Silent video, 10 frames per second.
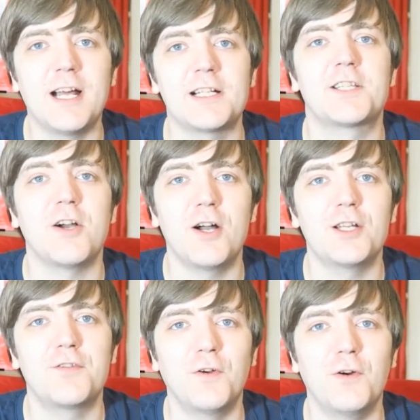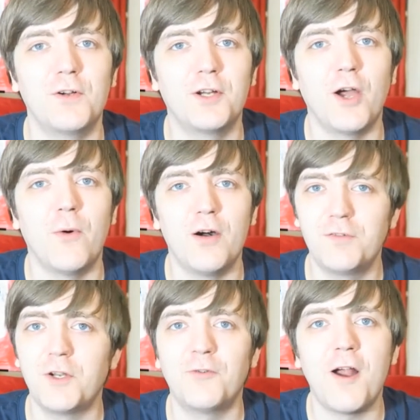that's Scottish for go
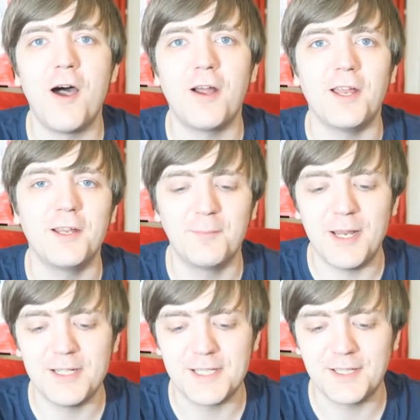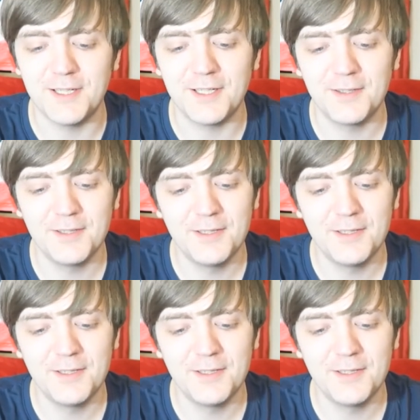off to rye, basically.